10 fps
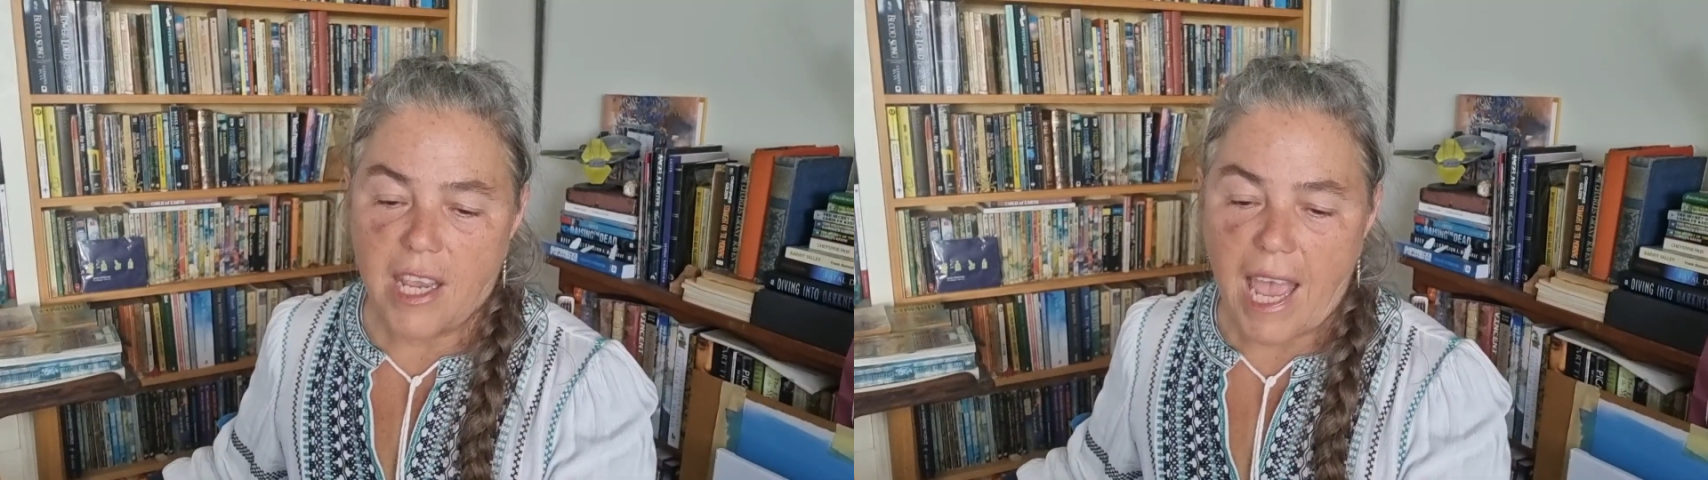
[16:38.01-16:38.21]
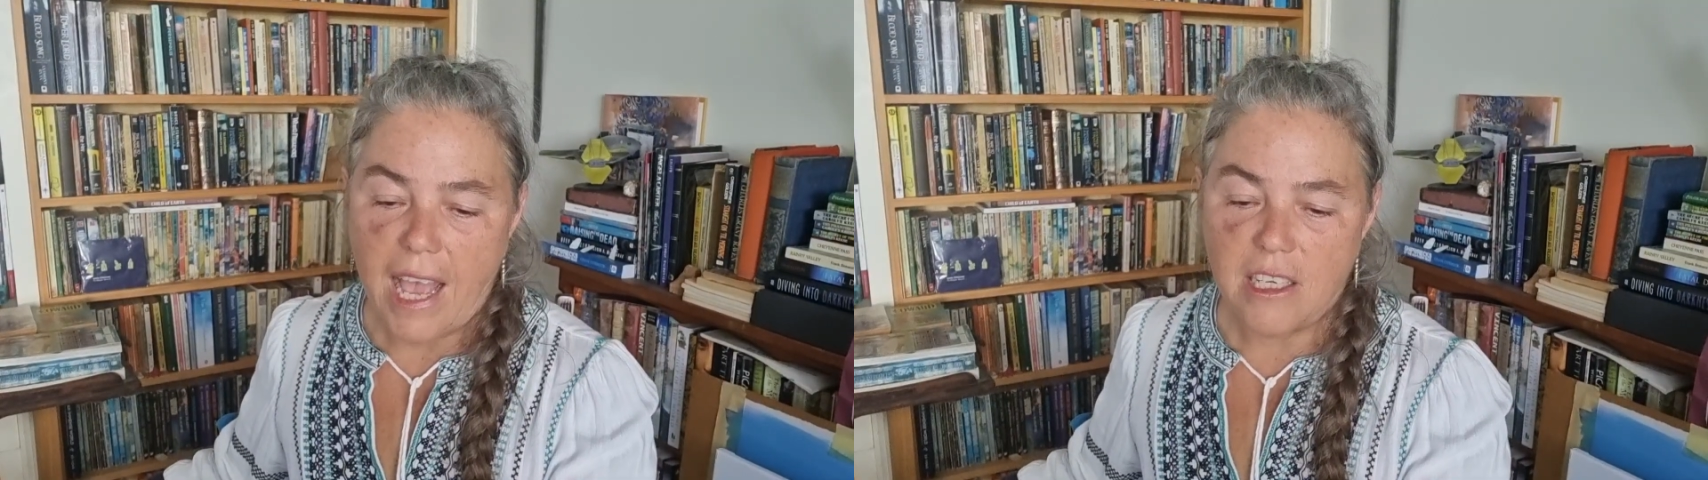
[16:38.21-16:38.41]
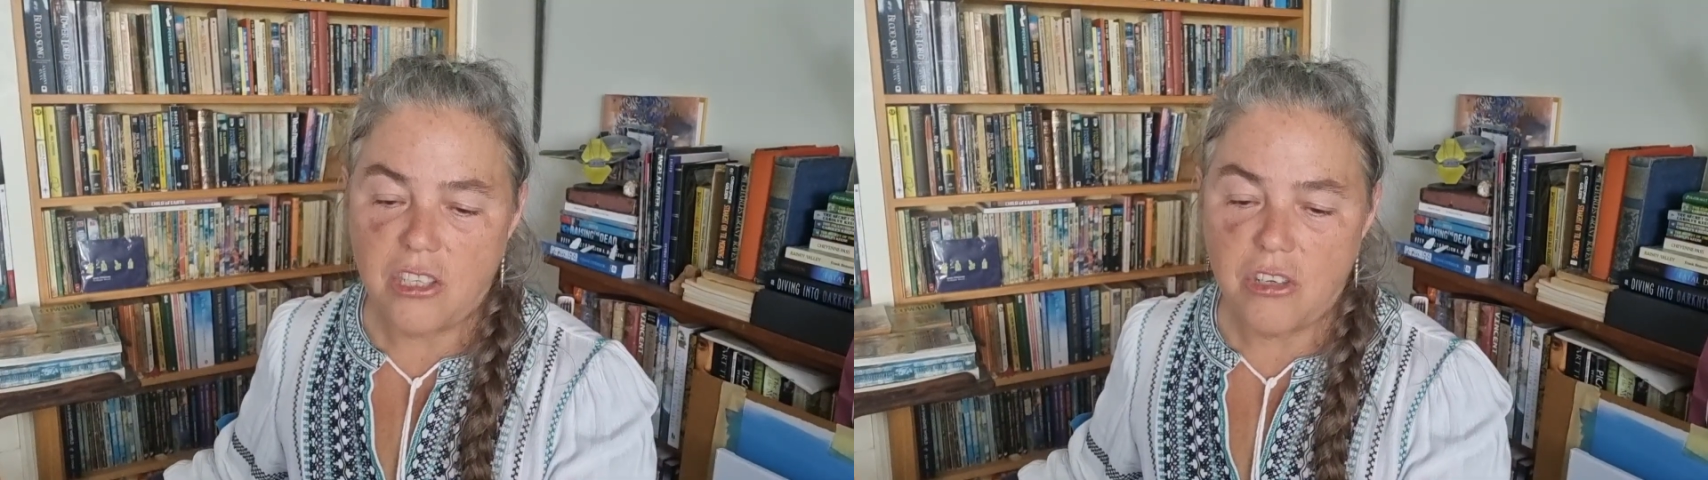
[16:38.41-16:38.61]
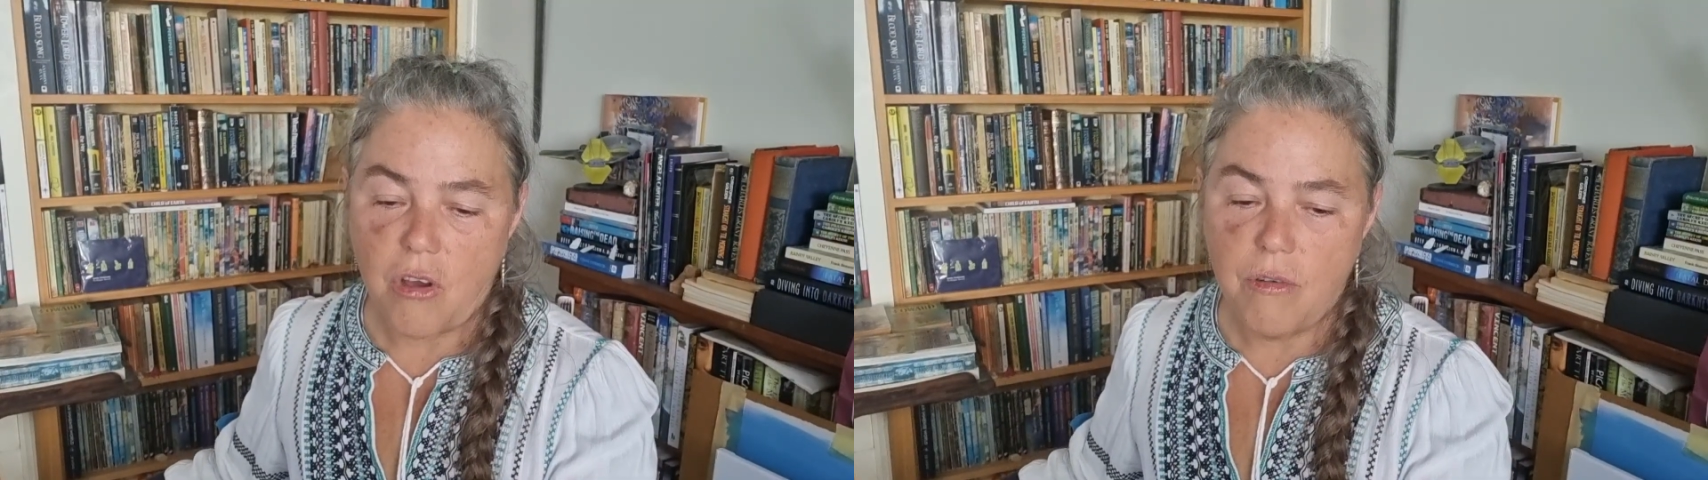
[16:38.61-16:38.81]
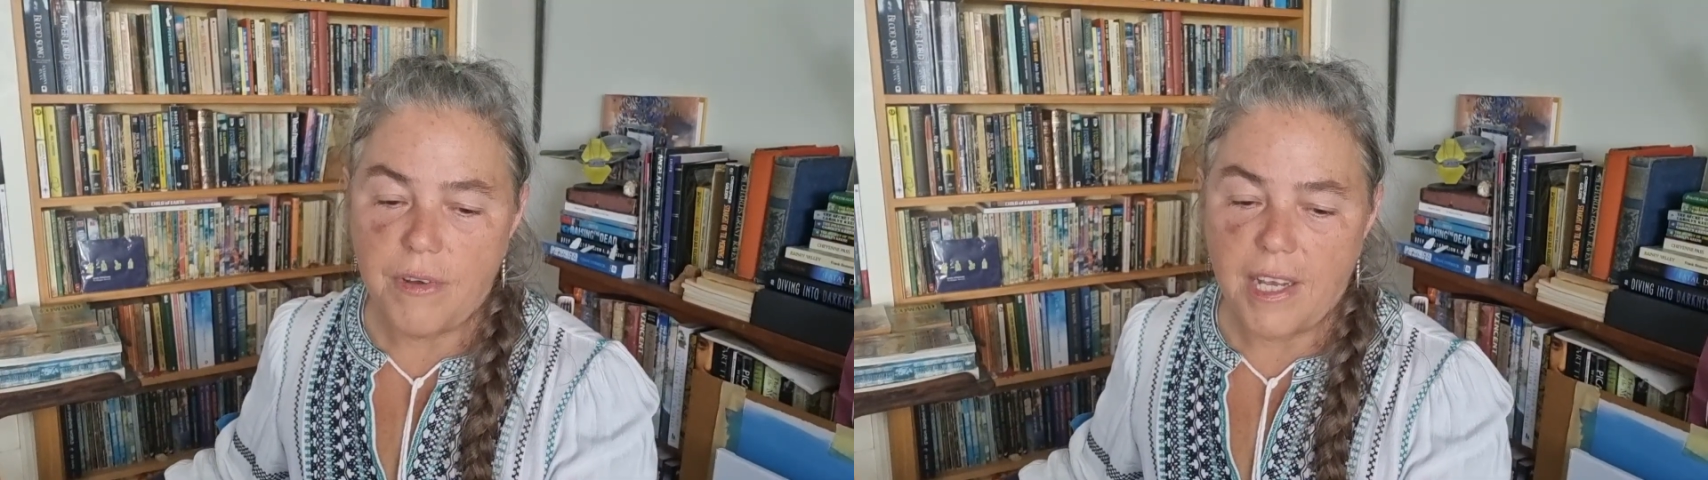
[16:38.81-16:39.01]
cantered
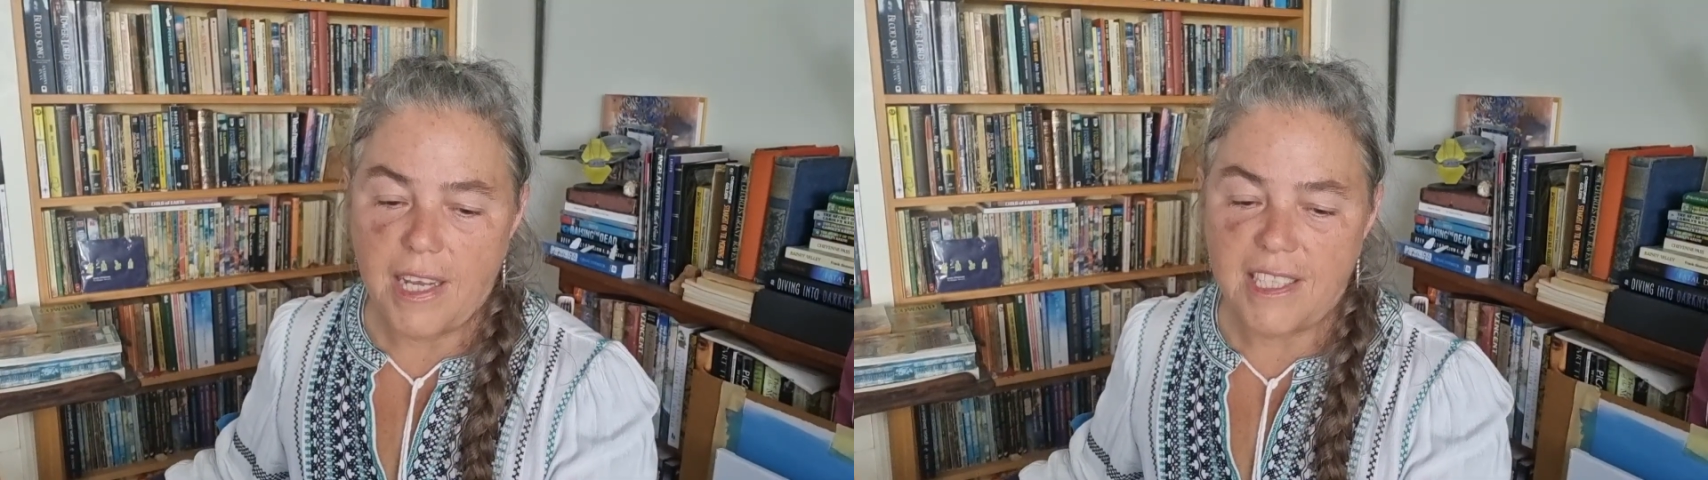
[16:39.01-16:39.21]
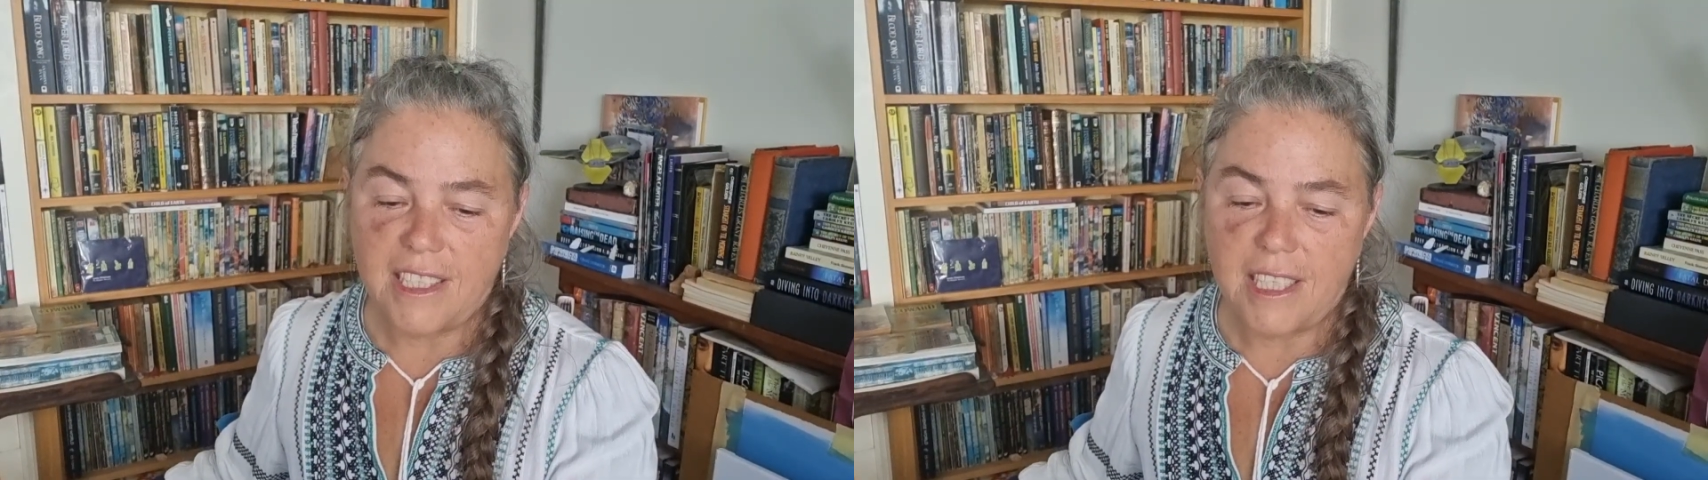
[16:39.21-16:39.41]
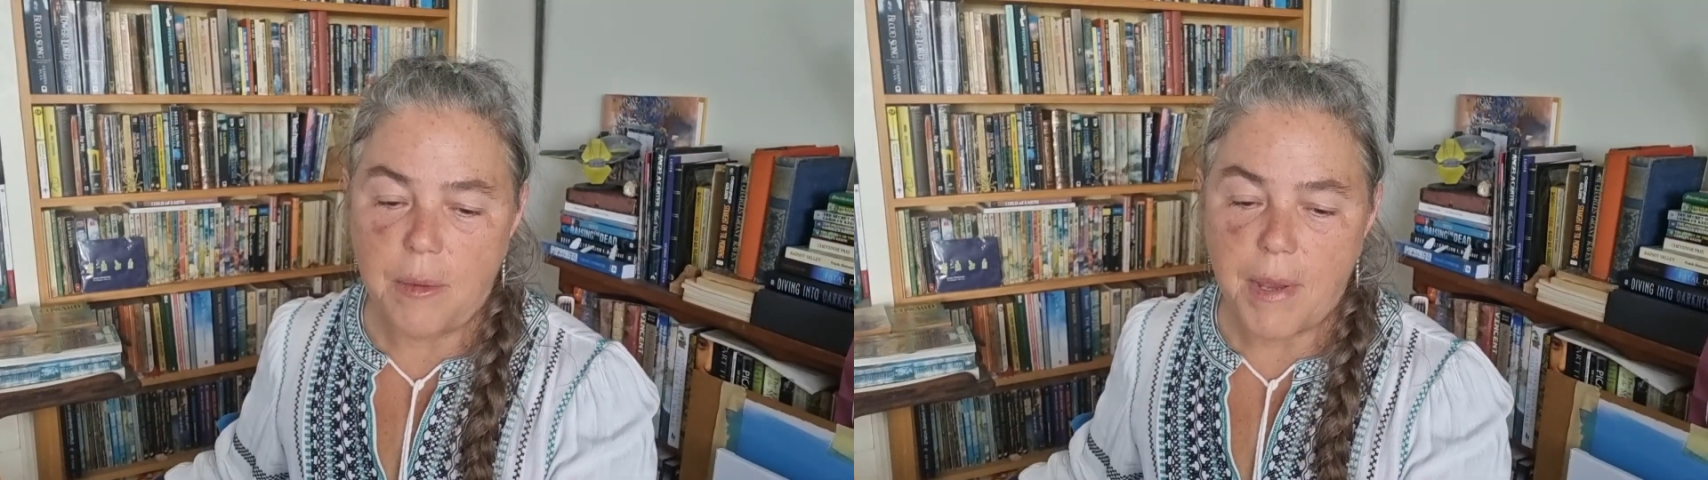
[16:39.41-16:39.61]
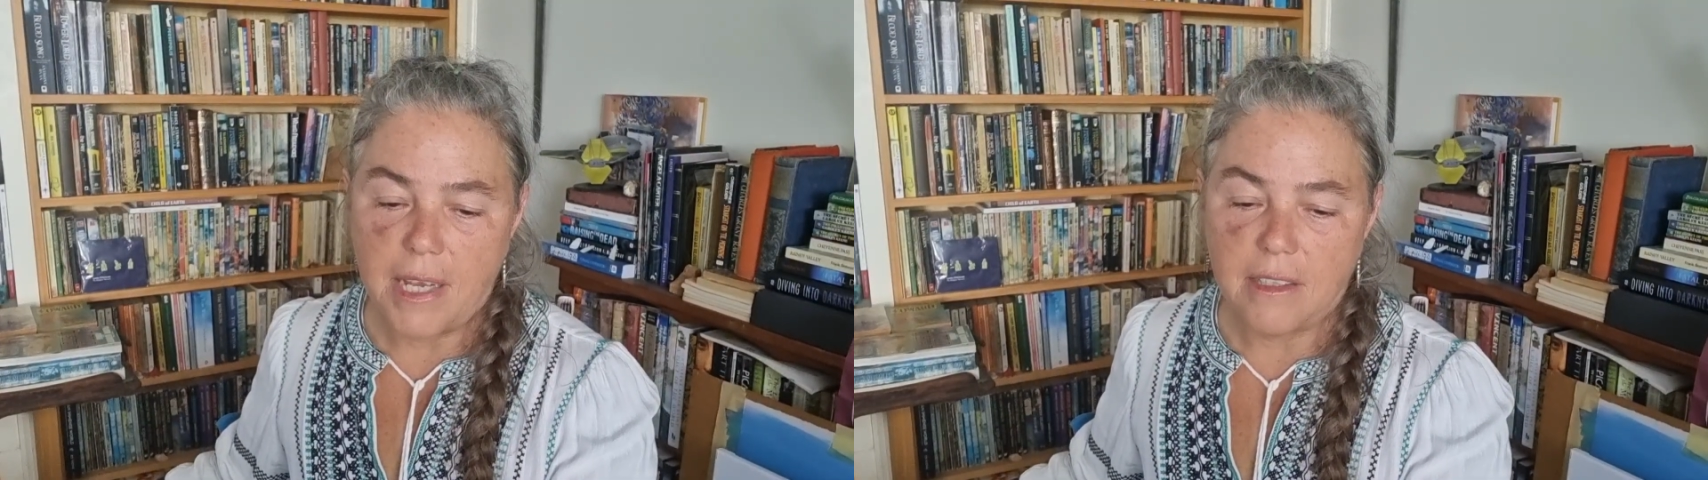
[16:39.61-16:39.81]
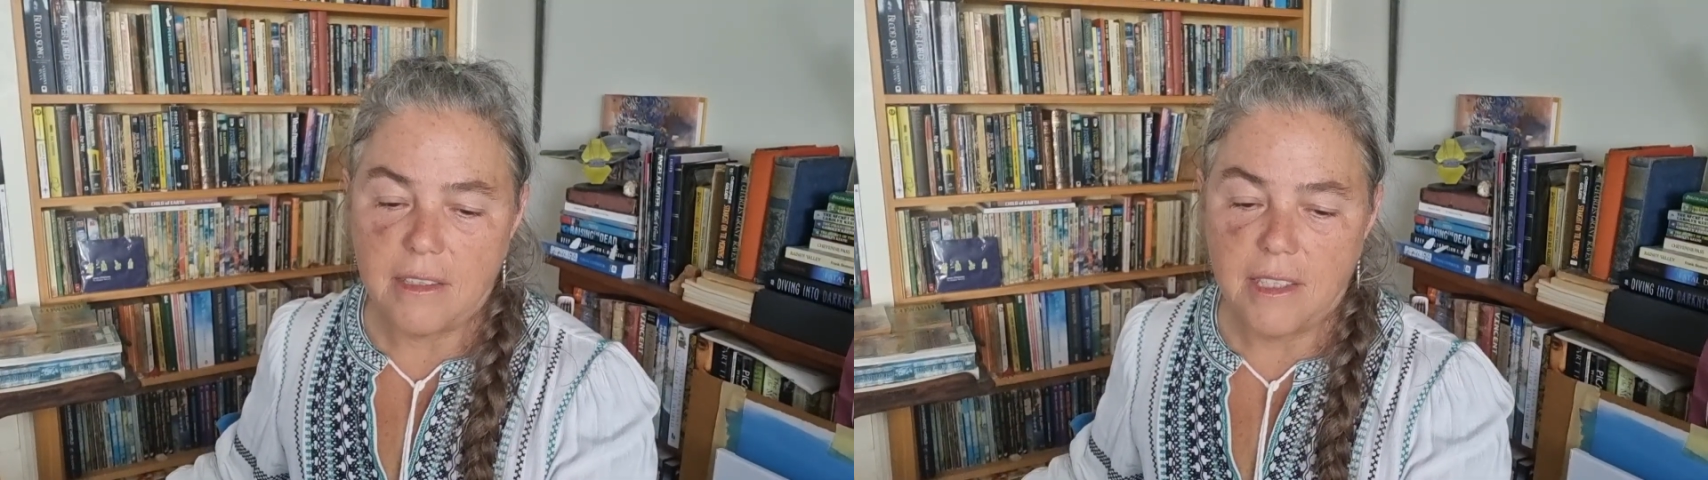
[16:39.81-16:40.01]
over at a steep
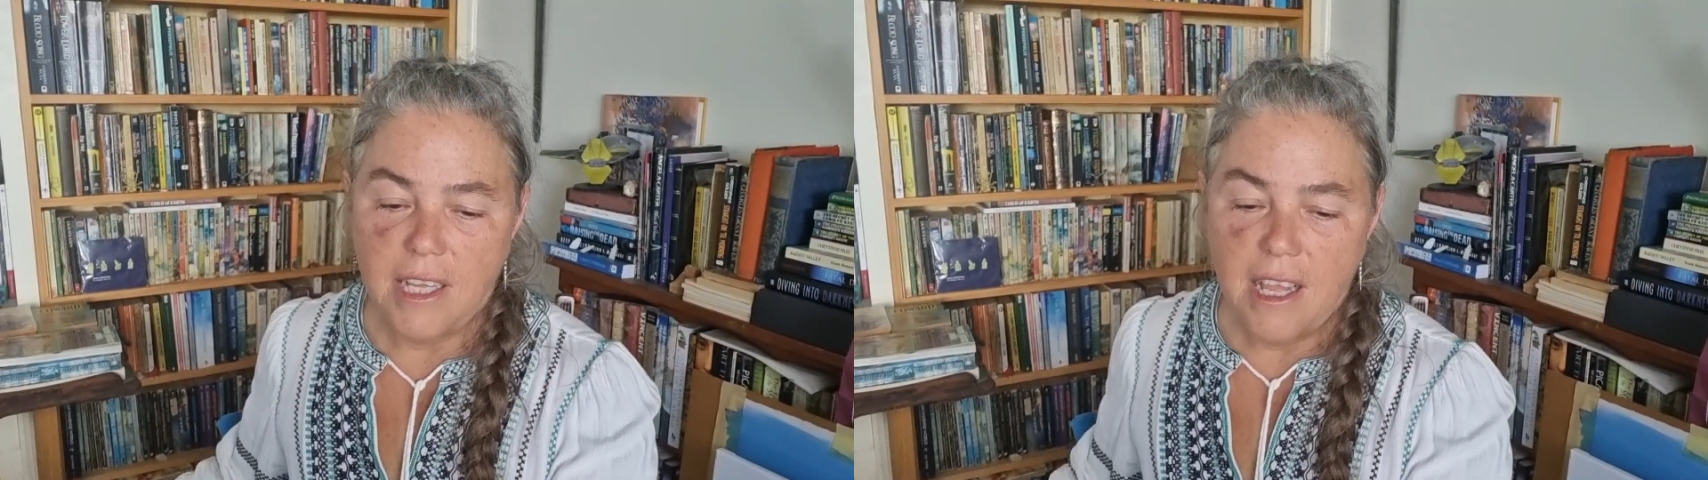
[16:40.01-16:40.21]
angle.